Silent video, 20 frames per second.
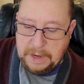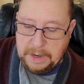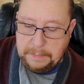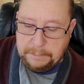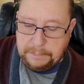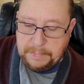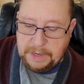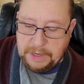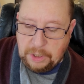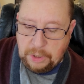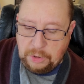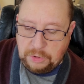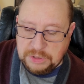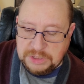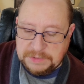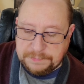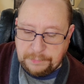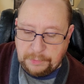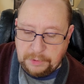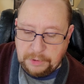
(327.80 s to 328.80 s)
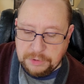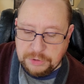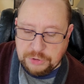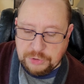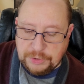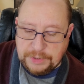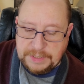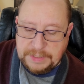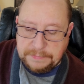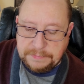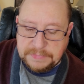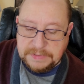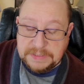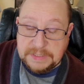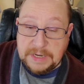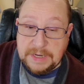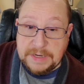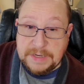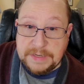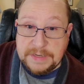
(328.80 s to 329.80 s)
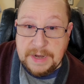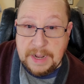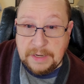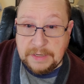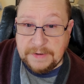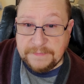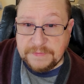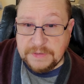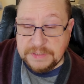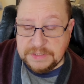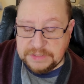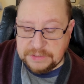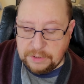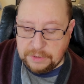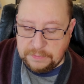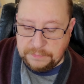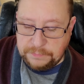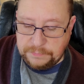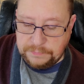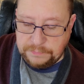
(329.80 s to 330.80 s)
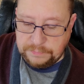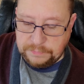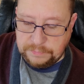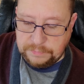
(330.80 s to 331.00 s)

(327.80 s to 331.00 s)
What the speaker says: My old spoiled dreams, now left uncertain,